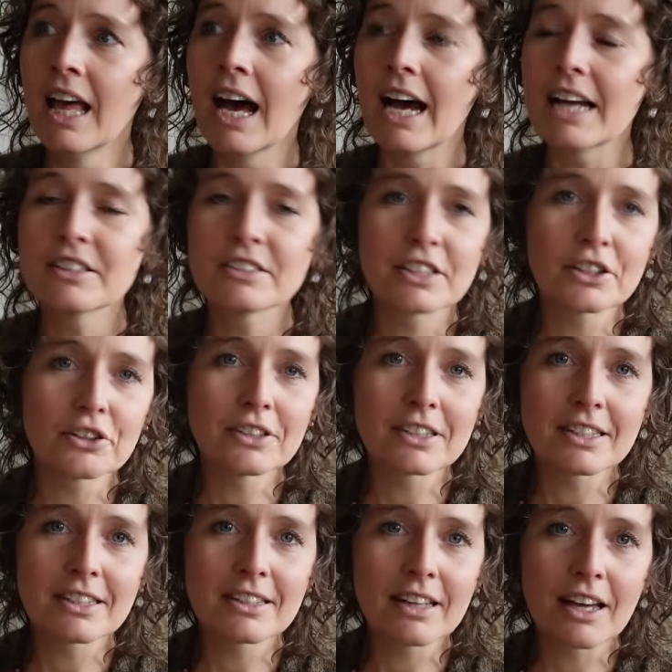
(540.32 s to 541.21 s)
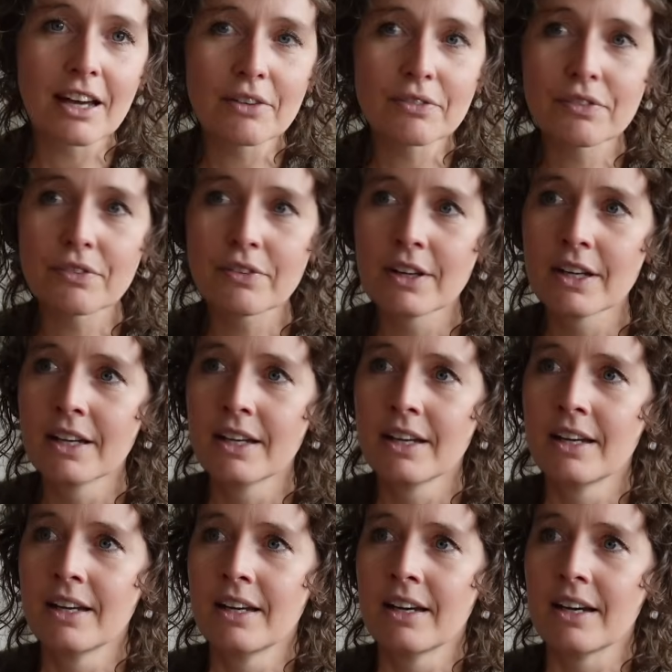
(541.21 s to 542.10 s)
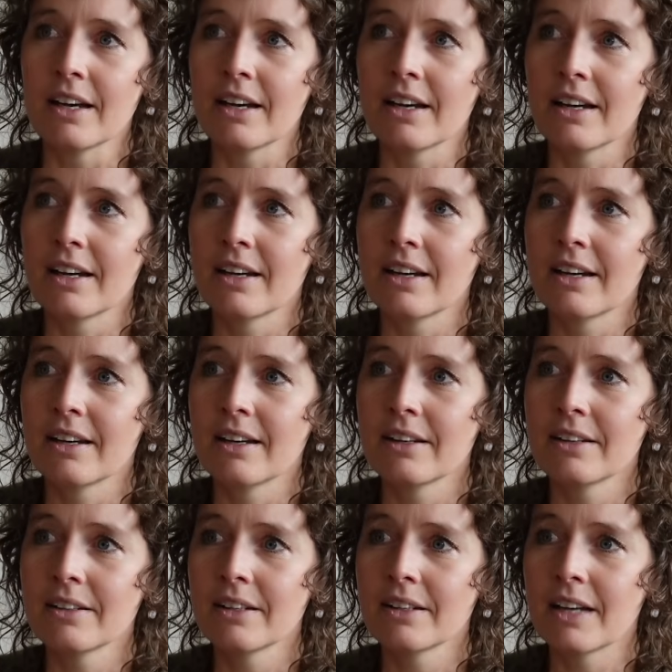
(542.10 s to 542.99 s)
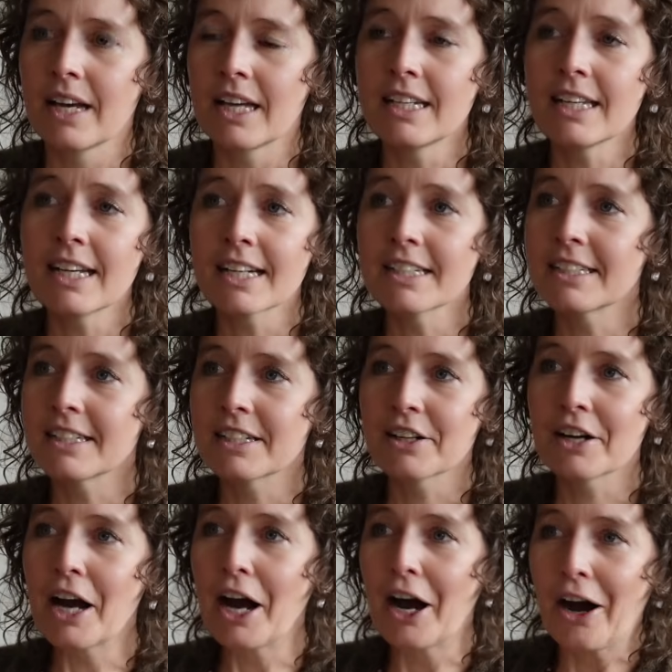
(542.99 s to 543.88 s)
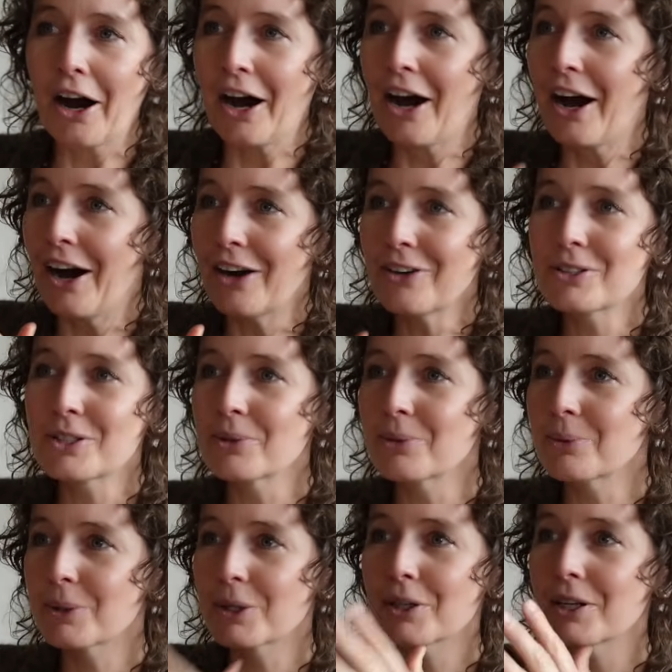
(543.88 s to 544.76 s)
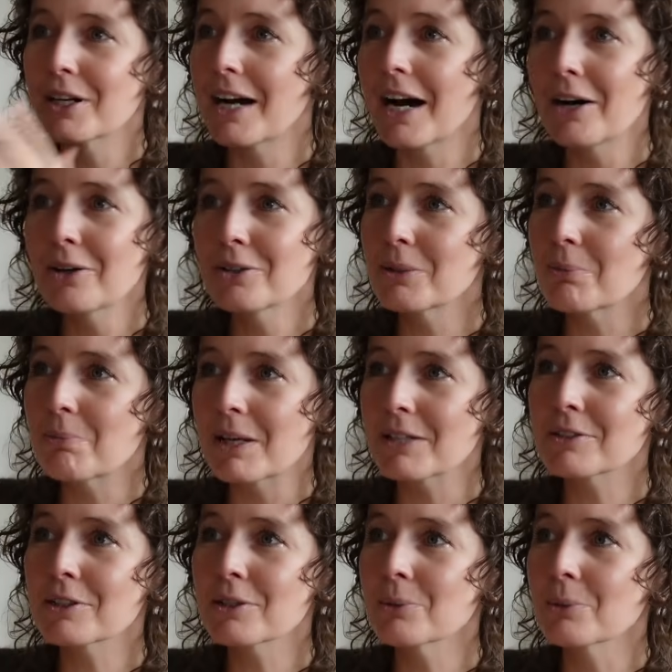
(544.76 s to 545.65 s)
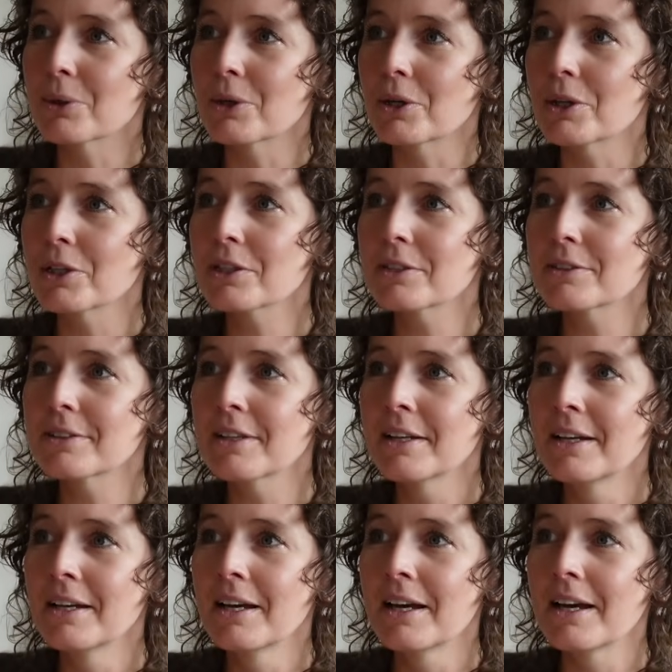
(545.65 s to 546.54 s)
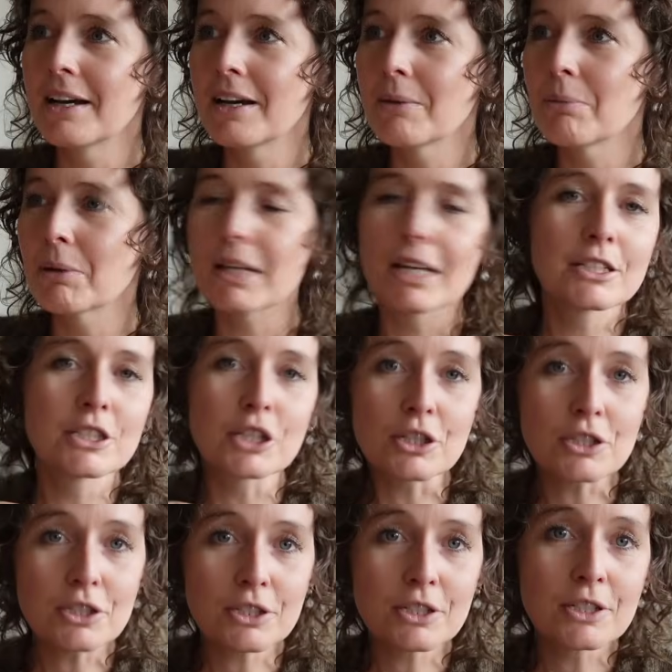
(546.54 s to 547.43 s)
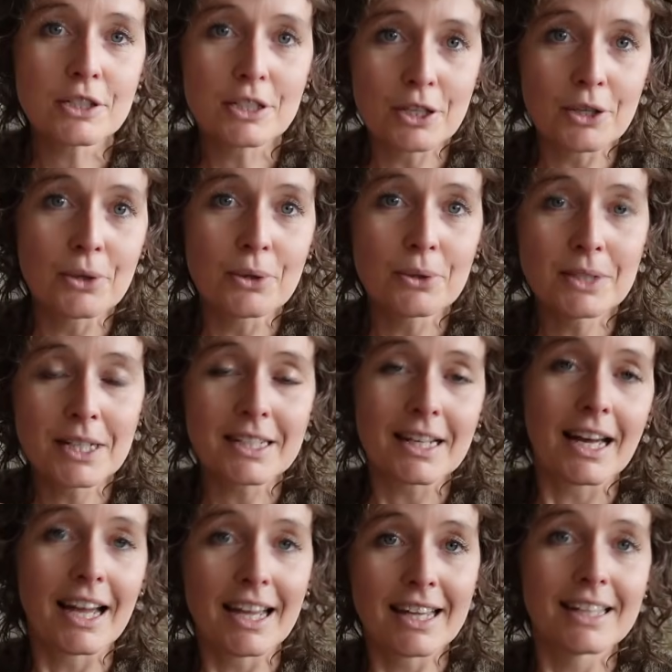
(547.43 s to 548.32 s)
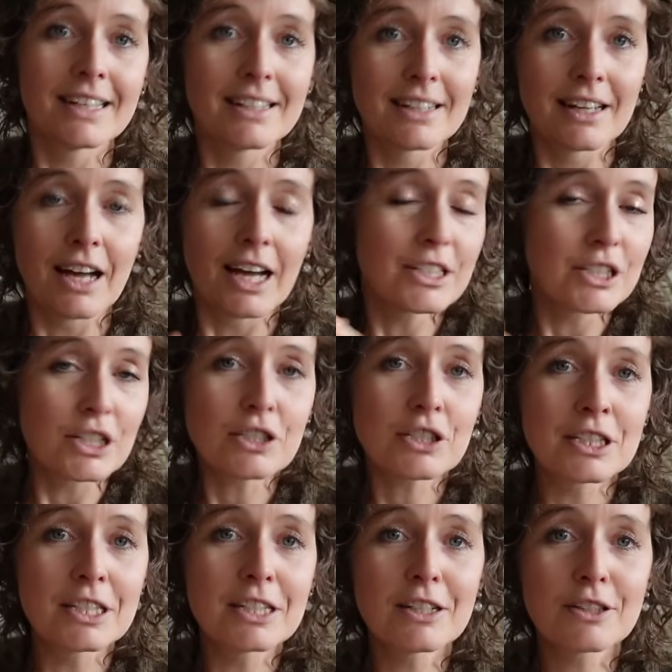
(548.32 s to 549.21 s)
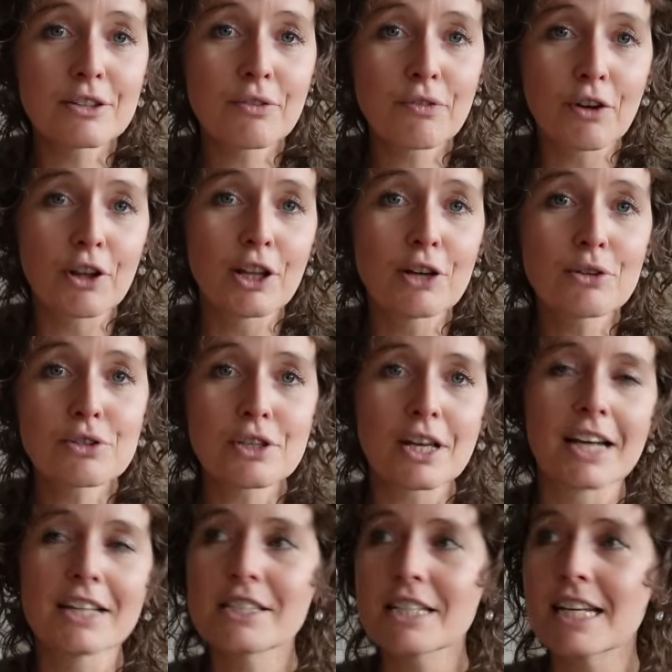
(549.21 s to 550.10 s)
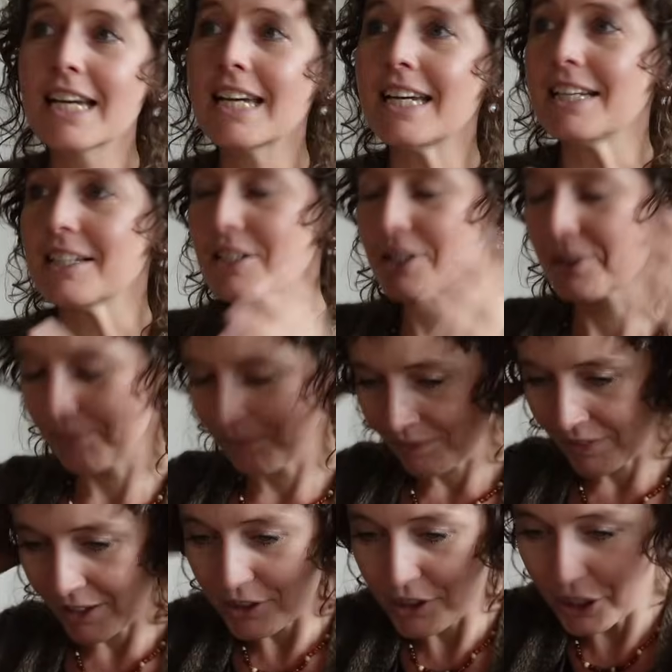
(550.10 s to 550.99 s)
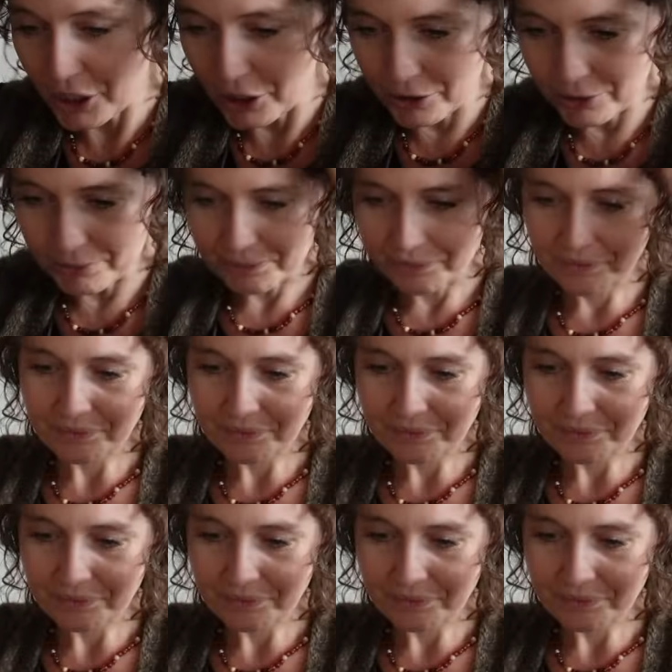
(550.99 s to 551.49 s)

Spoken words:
I still didn't have any idea how the pattern worked, but I just knew that I just needed to follow size 8. So